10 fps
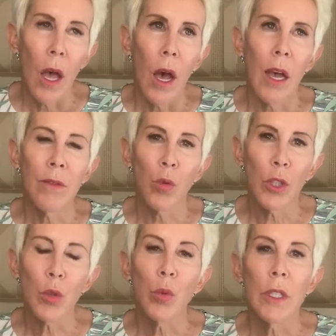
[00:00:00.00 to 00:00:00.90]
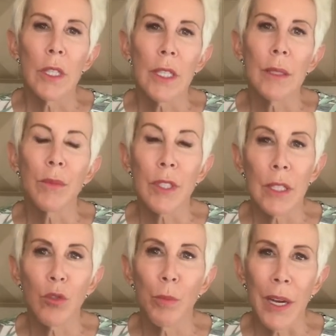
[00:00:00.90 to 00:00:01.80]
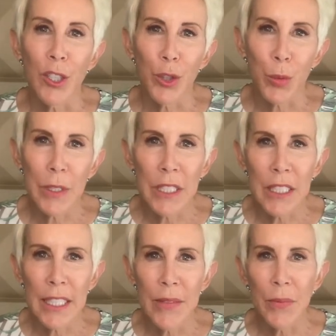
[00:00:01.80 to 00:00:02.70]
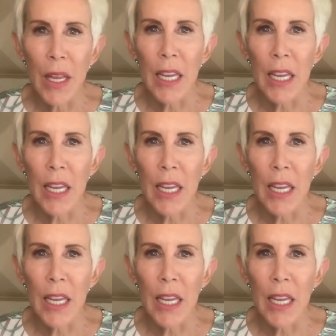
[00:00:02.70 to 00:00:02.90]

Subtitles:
I've worked with several buyers recently,